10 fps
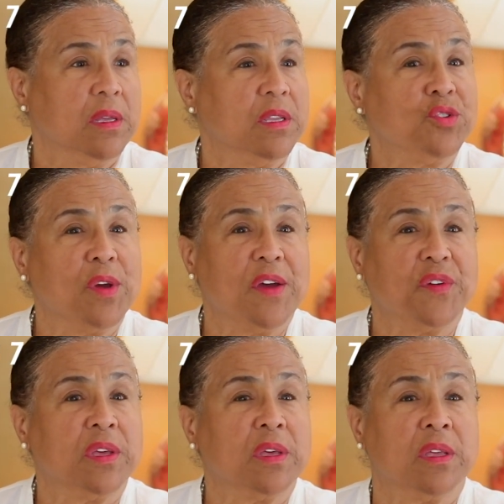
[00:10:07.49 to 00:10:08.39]

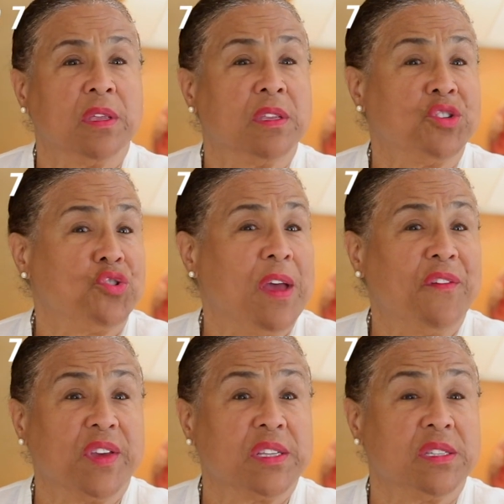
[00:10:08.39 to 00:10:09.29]
The
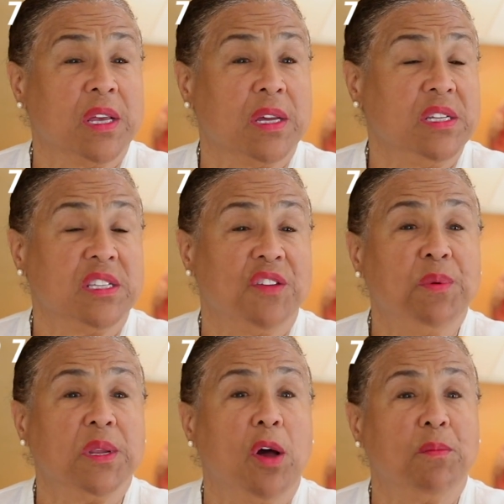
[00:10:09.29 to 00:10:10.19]
traffic studies have
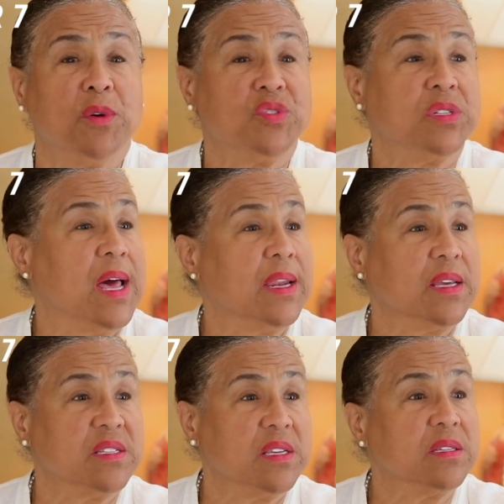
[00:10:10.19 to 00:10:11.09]
been almost
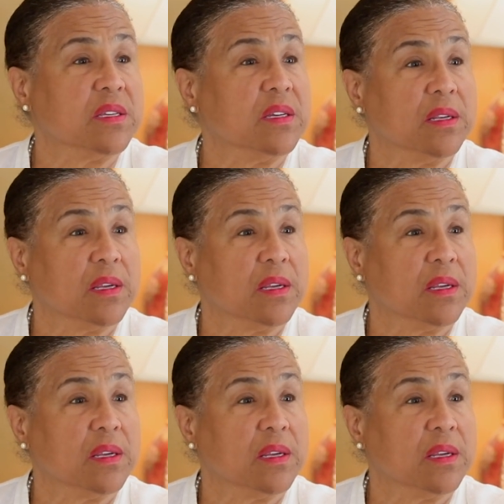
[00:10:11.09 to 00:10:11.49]
non-existent.